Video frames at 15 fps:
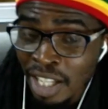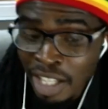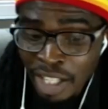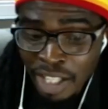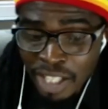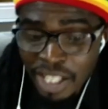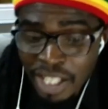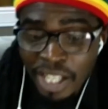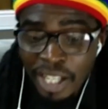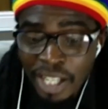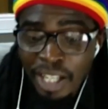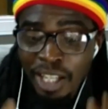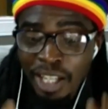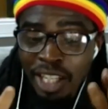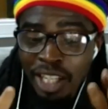See,
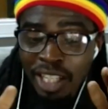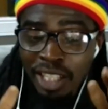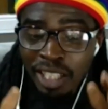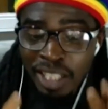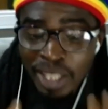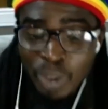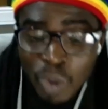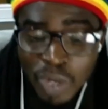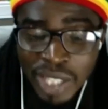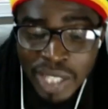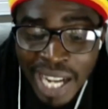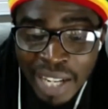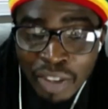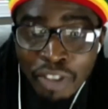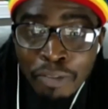those
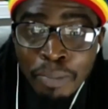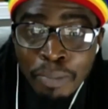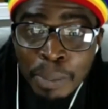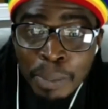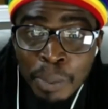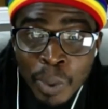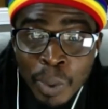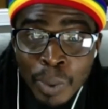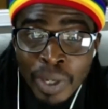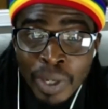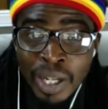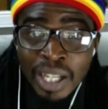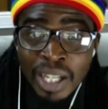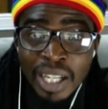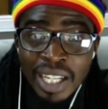kind of people
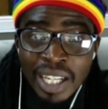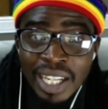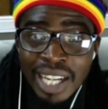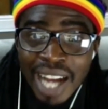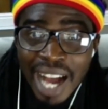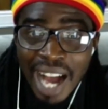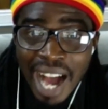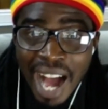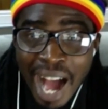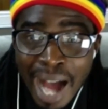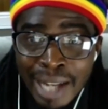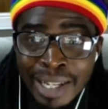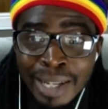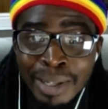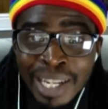are
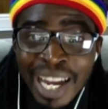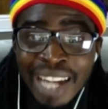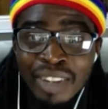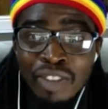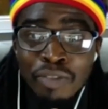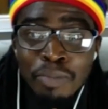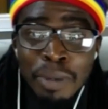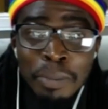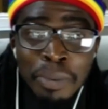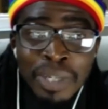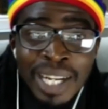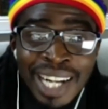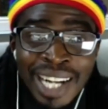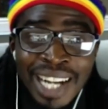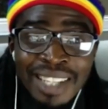the kind of people
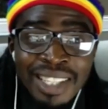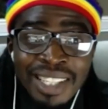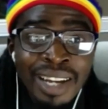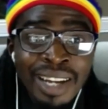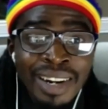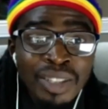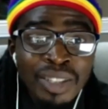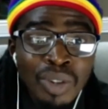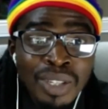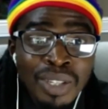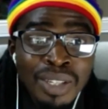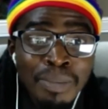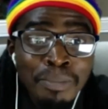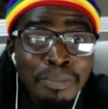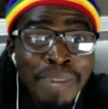that casting
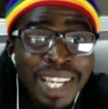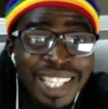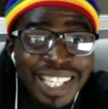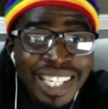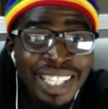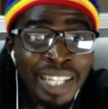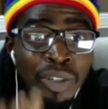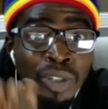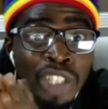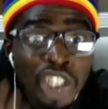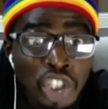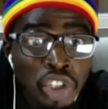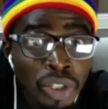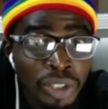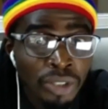directors meet in an
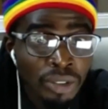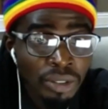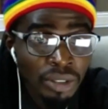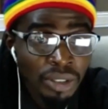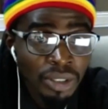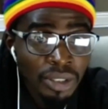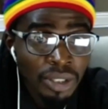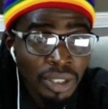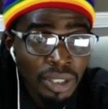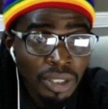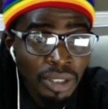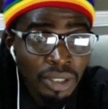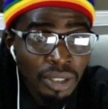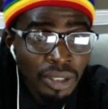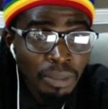audition
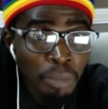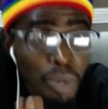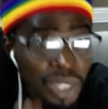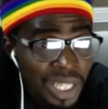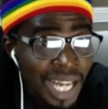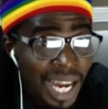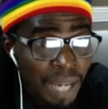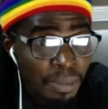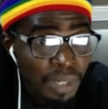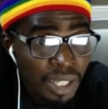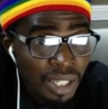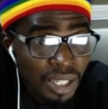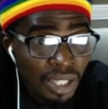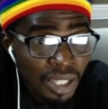most times.